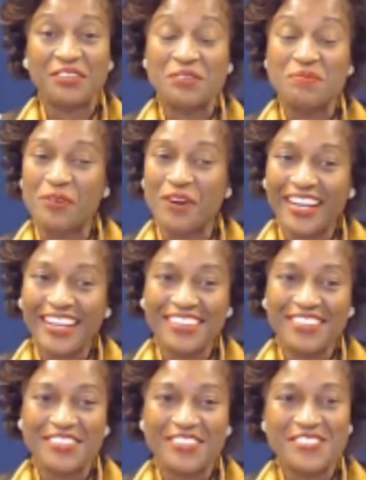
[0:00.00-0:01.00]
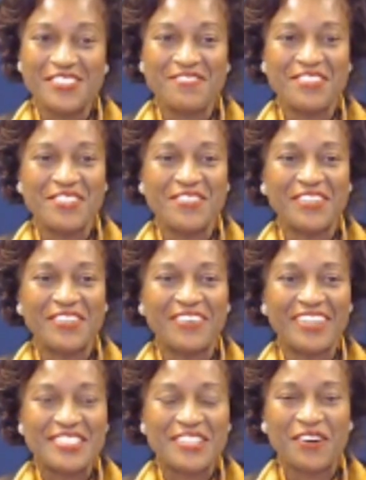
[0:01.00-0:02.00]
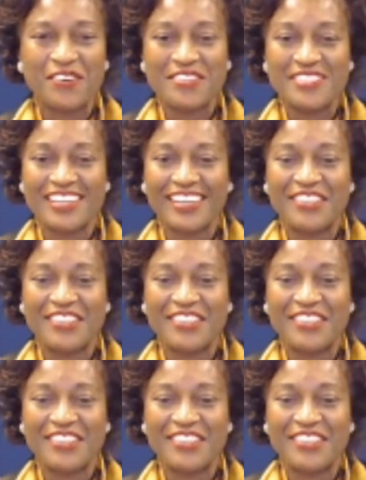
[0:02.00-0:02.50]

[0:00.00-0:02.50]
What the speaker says: Good morning to those of you on the West Coast,